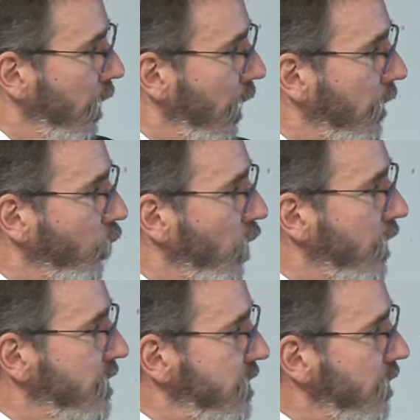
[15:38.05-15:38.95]
And one
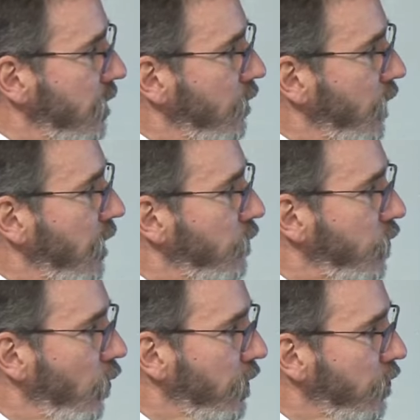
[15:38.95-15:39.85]
is what I would
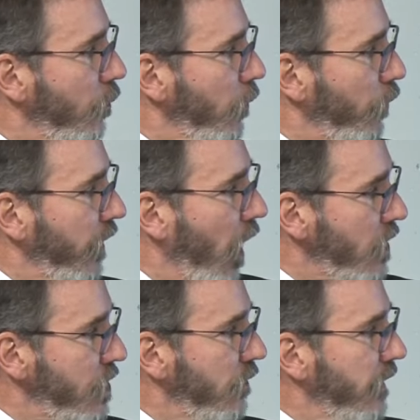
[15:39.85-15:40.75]
call the global
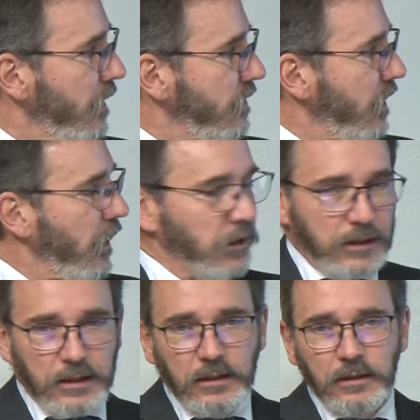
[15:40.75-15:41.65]
precautionary
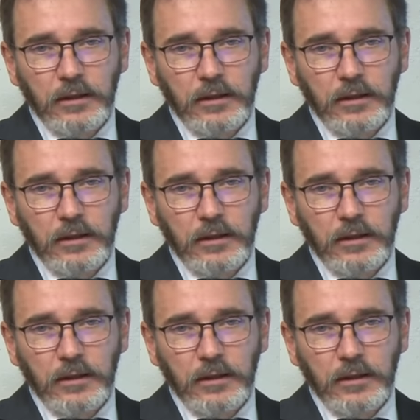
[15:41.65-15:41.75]
externality,